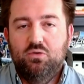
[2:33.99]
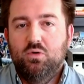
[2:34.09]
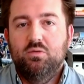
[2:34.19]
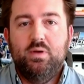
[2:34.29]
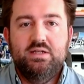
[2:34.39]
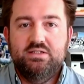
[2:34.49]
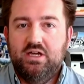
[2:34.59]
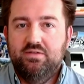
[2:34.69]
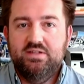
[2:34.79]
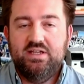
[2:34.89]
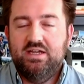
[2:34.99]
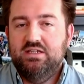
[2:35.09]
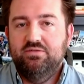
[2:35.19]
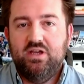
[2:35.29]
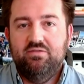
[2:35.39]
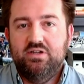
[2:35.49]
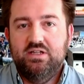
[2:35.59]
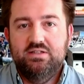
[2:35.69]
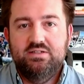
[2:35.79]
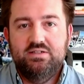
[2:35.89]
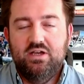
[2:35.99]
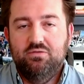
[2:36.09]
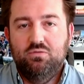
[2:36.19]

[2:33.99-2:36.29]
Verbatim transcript: weren't based on the scientific evidence of